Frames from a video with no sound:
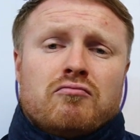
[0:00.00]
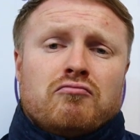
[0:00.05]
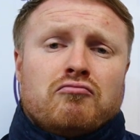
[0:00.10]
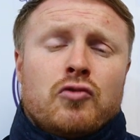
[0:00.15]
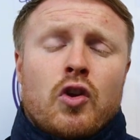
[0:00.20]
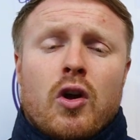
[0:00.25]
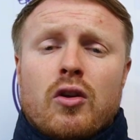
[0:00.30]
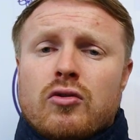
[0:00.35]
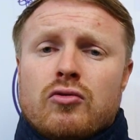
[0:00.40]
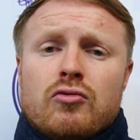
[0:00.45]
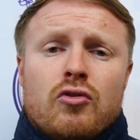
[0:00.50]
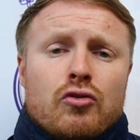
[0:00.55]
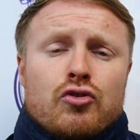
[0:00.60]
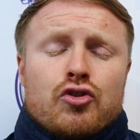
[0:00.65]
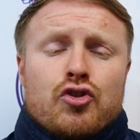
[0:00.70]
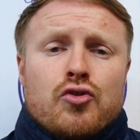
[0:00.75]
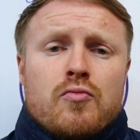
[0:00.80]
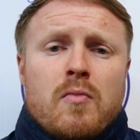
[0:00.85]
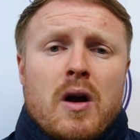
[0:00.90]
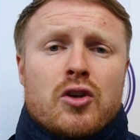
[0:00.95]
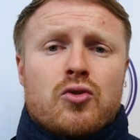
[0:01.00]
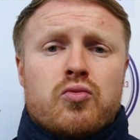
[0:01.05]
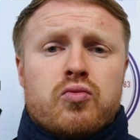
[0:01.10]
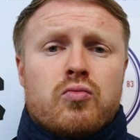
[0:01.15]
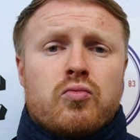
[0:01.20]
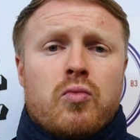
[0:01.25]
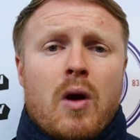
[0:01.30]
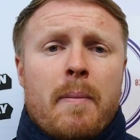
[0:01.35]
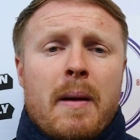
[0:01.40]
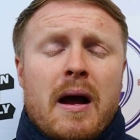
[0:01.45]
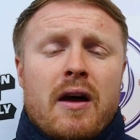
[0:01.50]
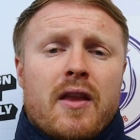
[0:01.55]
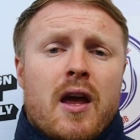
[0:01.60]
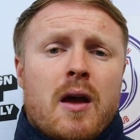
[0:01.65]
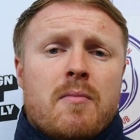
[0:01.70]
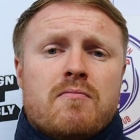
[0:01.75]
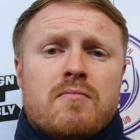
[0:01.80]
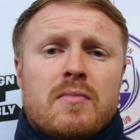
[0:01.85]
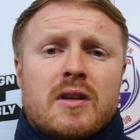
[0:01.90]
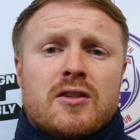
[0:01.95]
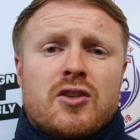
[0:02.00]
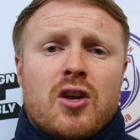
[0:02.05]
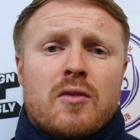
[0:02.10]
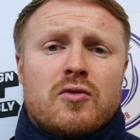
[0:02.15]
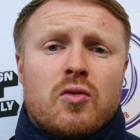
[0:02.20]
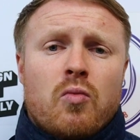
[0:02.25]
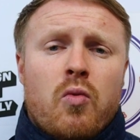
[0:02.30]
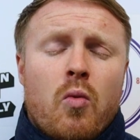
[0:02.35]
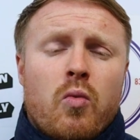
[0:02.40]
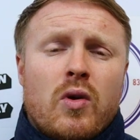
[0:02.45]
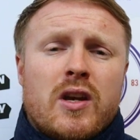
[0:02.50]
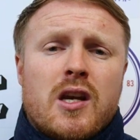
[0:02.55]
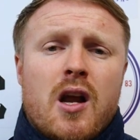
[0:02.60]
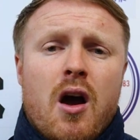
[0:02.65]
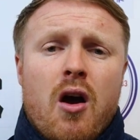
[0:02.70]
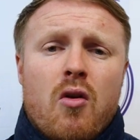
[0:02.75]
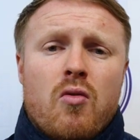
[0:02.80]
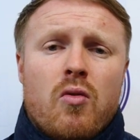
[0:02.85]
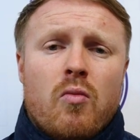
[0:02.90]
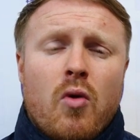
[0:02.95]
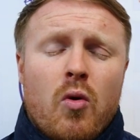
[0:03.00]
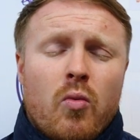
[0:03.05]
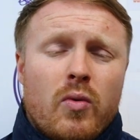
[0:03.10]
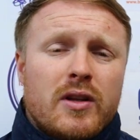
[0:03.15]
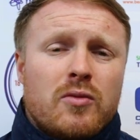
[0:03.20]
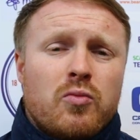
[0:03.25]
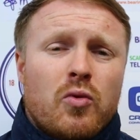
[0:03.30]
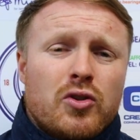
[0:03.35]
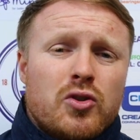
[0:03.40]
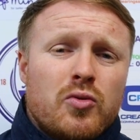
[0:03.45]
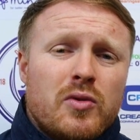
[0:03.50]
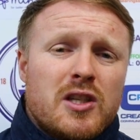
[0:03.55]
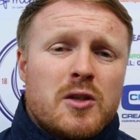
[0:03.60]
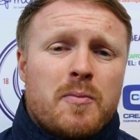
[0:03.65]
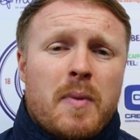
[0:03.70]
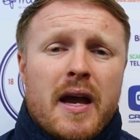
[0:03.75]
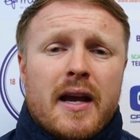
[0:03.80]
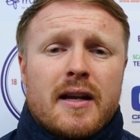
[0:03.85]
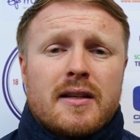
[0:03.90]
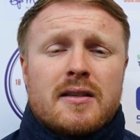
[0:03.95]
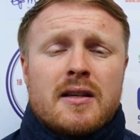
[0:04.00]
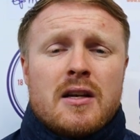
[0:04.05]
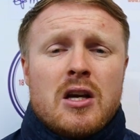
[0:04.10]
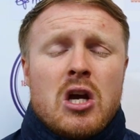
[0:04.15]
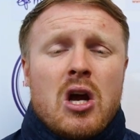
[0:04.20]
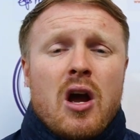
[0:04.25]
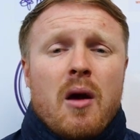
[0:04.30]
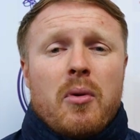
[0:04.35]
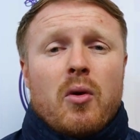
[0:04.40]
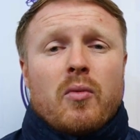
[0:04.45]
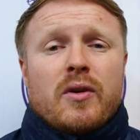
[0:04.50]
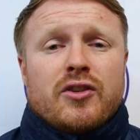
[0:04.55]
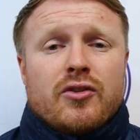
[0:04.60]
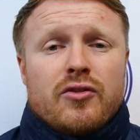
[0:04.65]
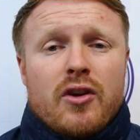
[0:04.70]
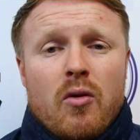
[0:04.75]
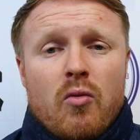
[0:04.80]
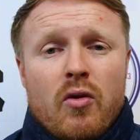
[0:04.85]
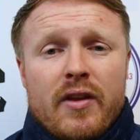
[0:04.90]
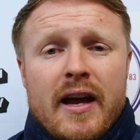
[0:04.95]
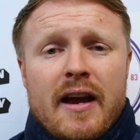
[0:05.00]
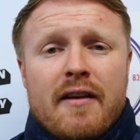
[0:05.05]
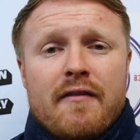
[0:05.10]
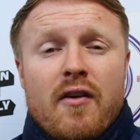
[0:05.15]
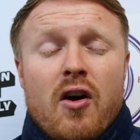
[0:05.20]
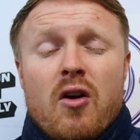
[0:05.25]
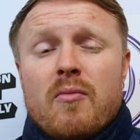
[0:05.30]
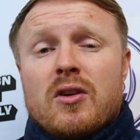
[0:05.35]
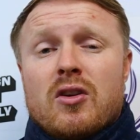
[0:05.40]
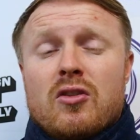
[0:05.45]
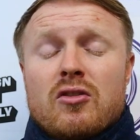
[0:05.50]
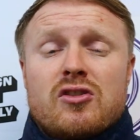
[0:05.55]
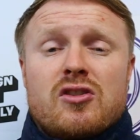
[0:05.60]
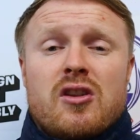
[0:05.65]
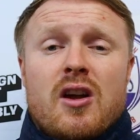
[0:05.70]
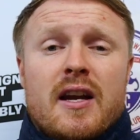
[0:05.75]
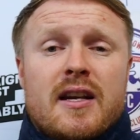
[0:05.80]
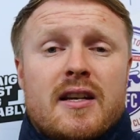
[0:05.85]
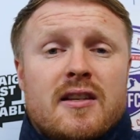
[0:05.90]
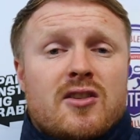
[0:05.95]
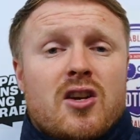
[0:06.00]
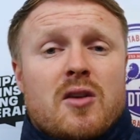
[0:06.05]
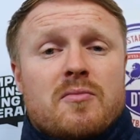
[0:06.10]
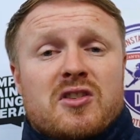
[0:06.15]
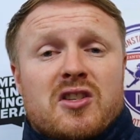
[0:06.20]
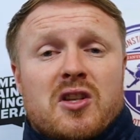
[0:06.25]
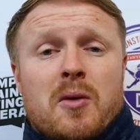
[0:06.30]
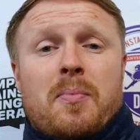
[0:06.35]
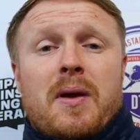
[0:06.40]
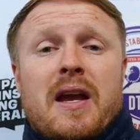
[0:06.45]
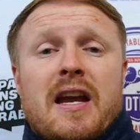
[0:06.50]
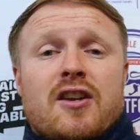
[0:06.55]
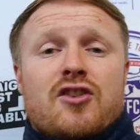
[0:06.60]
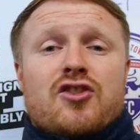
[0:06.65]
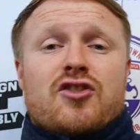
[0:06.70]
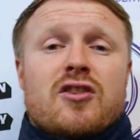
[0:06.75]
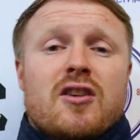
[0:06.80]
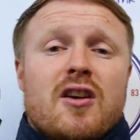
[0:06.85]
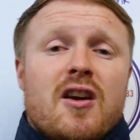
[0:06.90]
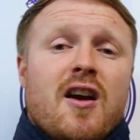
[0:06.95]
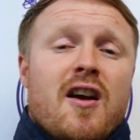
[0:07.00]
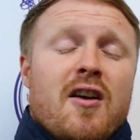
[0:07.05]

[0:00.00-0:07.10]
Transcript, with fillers: Not, not too much about them in terms of what we know and what, we, what to expect, but we do know what that environment looks like in terms of the pitch.